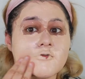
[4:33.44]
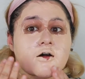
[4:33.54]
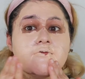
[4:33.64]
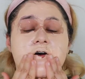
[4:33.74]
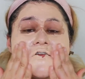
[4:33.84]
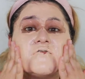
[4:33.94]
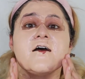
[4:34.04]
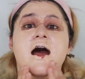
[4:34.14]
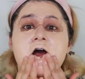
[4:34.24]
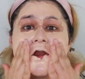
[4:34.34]
Well, fun
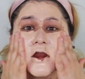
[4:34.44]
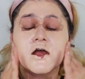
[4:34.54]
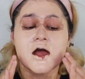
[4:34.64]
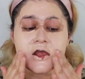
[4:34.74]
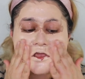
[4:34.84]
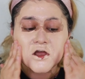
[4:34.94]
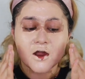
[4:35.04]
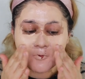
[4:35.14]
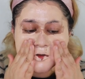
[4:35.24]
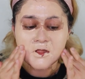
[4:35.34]
fact, I think
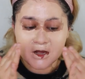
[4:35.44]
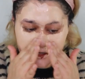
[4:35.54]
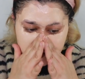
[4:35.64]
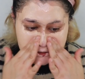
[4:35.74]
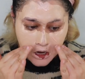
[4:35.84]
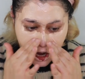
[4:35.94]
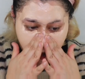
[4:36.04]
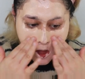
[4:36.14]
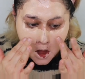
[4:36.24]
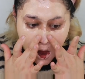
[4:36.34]
I realized
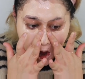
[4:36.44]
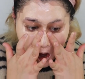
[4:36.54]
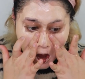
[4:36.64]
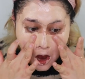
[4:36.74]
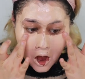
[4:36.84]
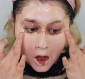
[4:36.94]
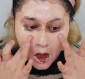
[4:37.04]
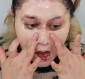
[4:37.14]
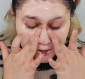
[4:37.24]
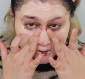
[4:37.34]

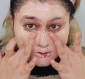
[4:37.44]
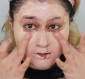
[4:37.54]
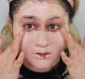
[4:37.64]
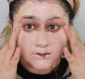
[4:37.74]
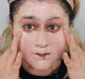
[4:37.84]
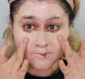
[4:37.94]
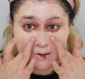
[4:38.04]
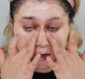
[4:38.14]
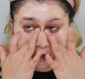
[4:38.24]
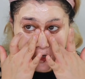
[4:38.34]
that these are
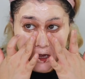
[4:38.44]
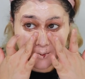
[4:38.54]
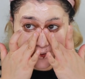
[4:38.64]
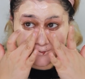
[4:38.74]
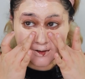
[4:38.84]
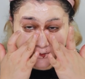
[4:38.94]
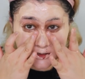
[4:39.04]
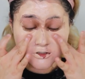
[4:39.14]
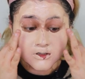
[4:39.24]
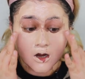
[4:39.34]
definitely not my
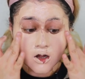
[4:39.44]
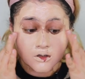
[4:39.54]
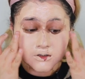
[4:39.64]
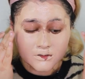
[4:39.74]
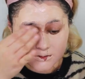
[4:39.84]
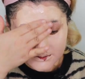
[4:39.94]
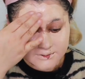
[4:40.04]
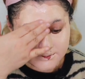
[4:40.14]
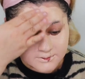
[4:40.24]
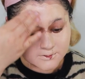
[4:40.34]
foundation
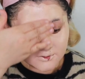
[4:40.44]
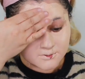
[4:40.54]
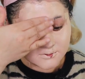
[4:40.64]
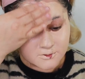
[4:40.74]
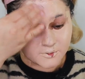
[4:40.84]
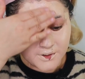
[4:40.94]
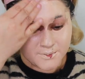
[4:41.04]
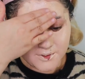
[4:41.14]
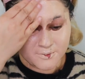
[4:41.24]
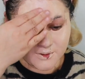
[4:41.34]
colors. Or
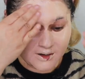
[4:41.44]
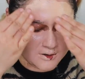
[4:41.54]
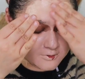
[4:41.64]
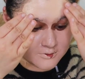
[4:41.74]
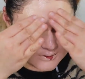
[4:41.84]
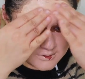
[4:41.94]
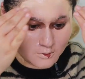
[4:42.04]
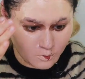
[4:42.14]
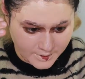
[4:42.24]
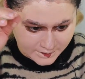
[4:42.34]
maybe when I use,
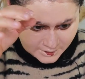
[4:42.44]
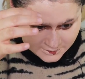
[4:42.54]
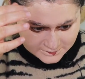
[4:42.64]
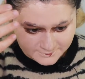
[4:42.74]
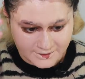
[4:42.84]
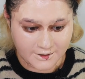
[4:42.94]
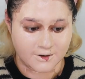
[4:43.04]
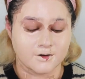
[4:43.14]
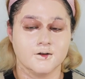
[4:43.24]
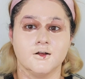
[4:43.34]
oh my God, it's in my
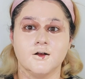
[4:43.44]
hair.